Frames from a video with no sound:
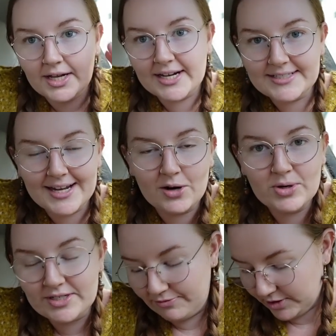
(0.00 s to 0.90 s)
Like I said, I
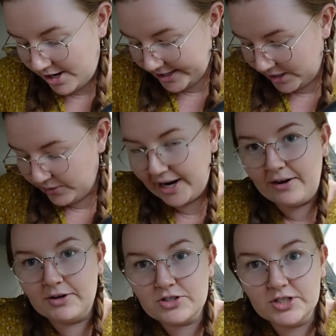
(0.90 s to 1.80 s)
wasn't vlogging when I
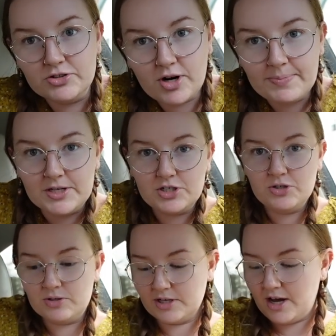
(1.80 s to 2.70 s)
originally dropped these
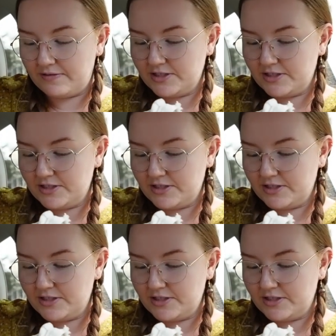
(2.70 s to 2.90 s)
shoes off,